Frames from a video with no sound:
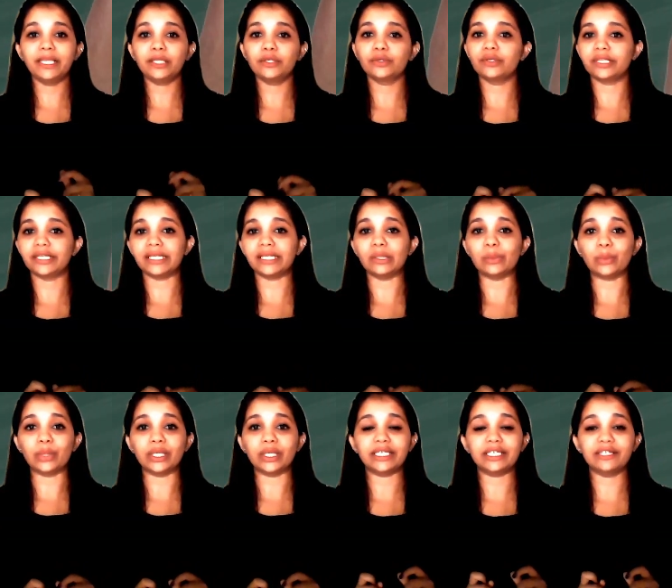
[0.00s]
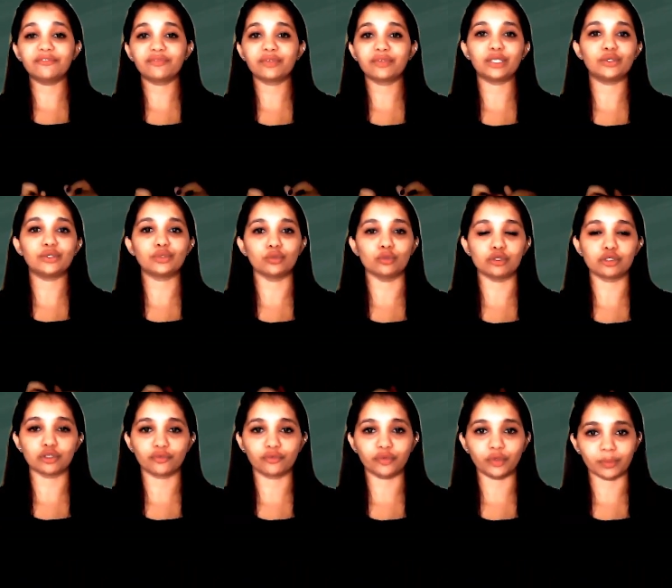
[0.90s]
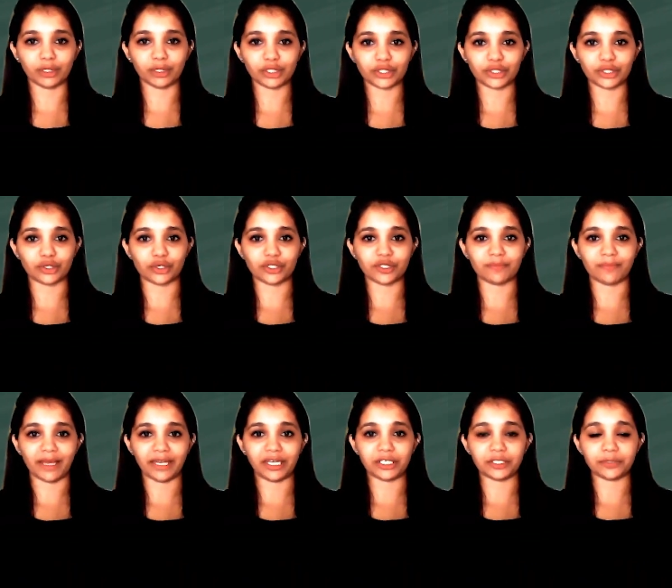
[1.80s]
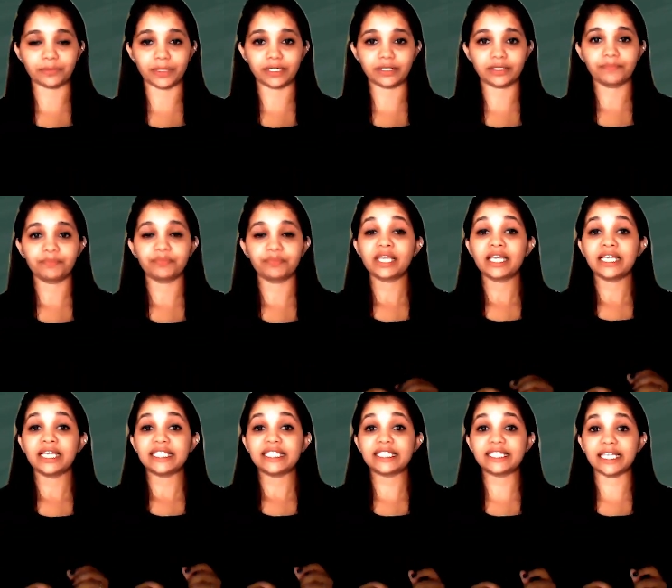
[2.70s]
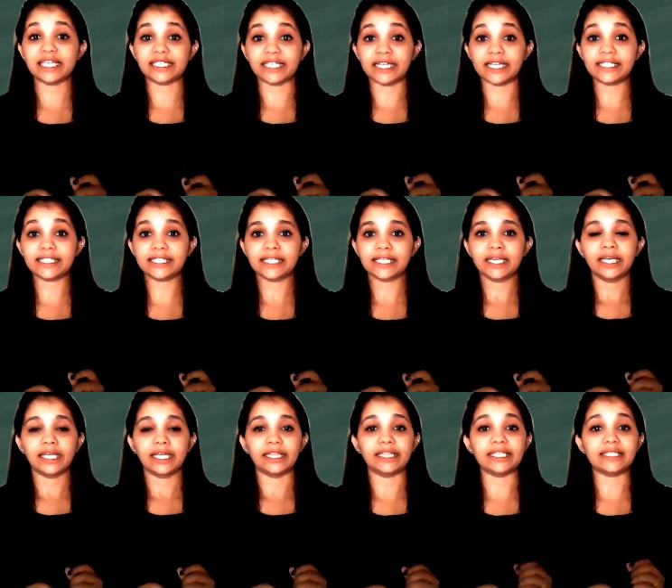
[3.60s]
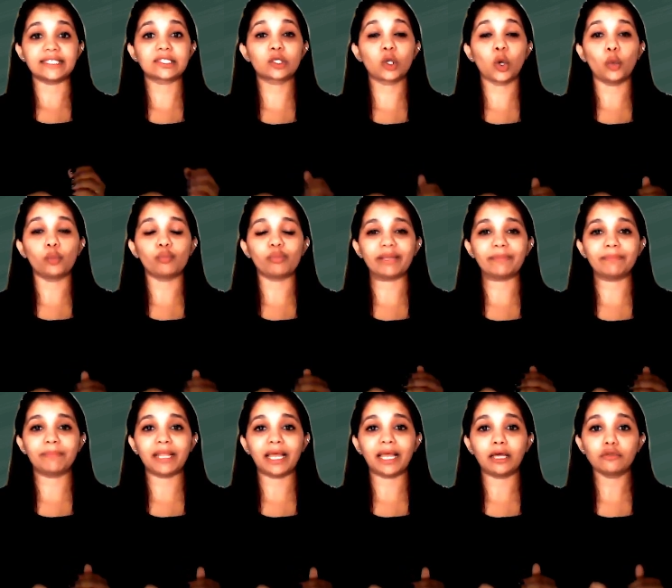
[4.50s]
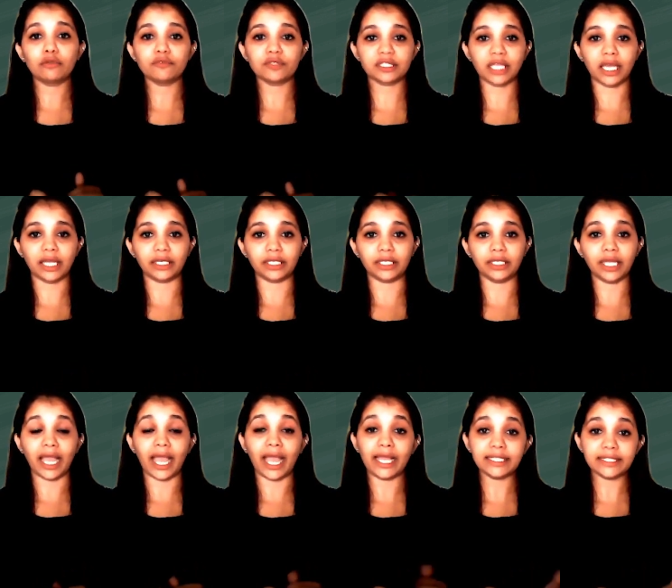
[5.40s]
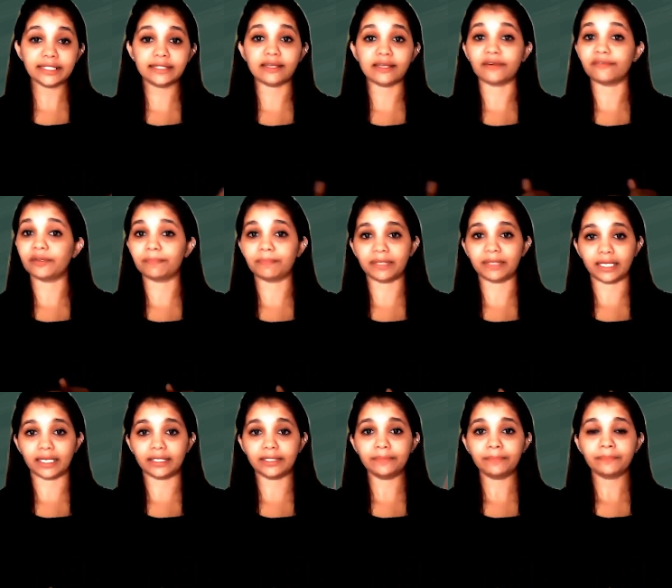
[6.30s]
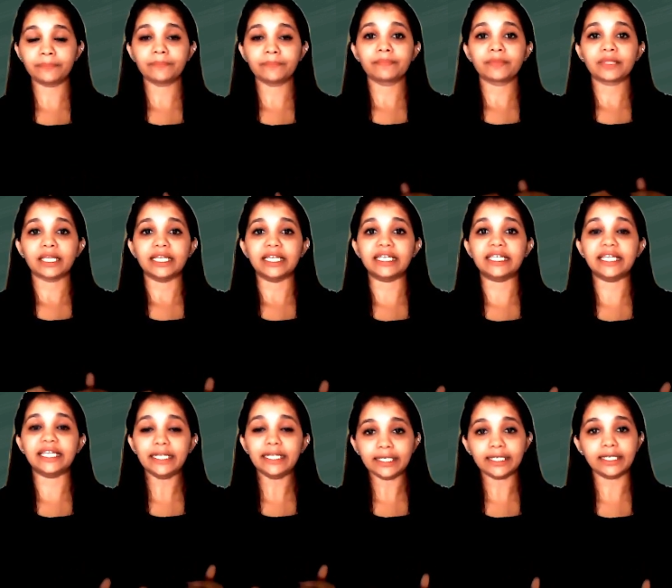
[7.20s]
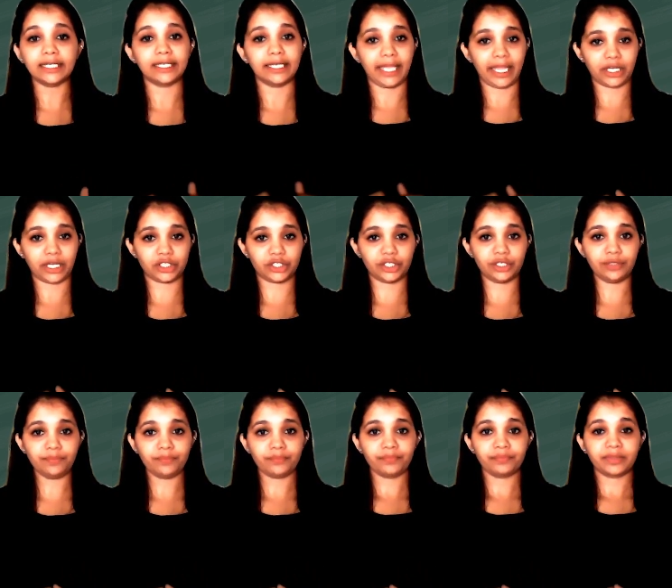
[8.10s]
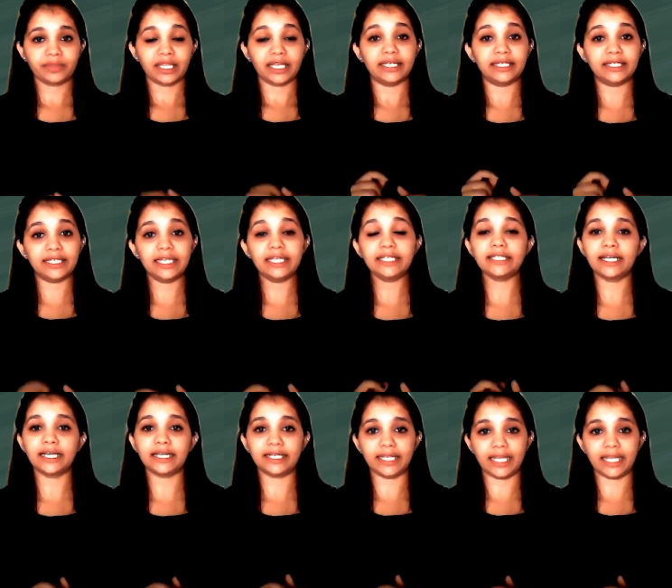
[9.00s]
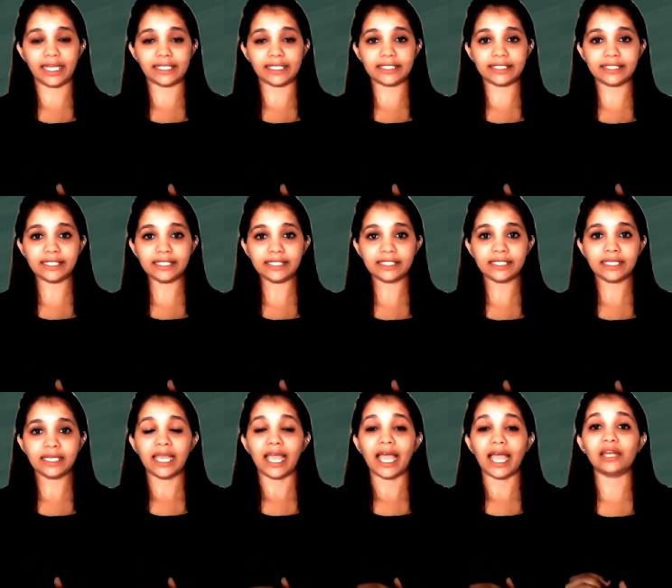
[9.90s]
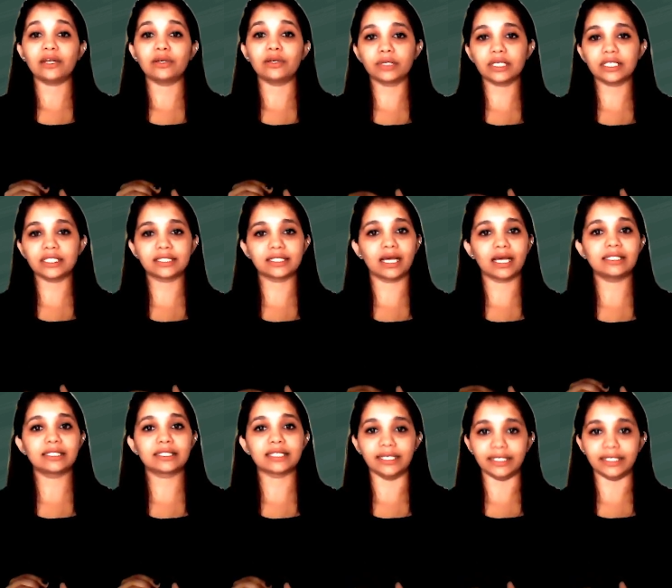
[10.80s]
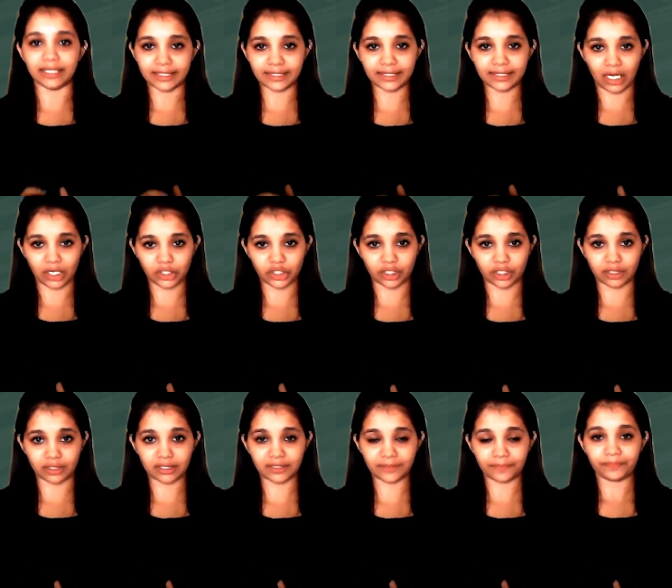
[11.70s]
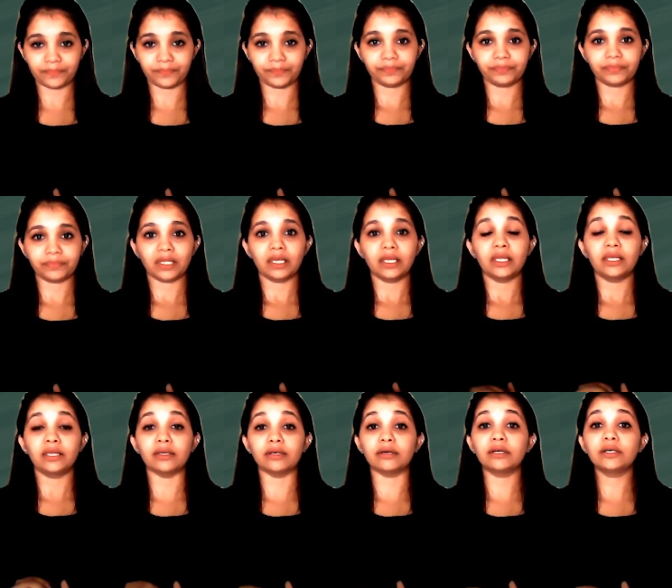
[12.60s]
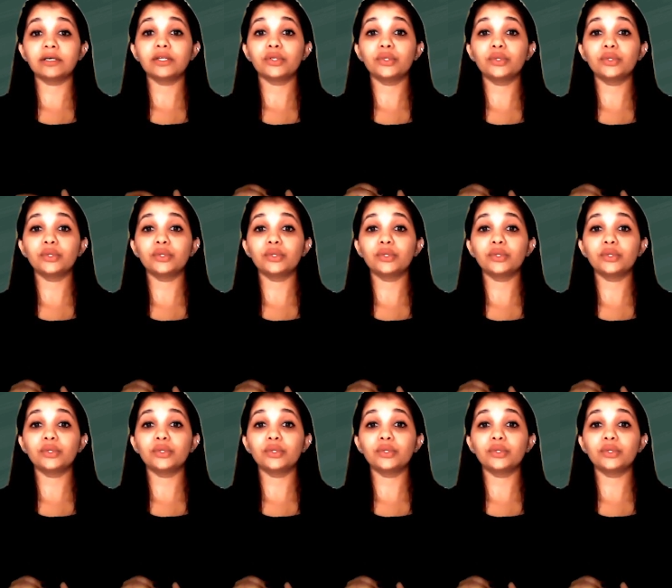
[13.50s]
make you deal with different tools of human resource management, such as the scope and plan of study and survey plan, data collection, data analysis, and results and discussions. Here,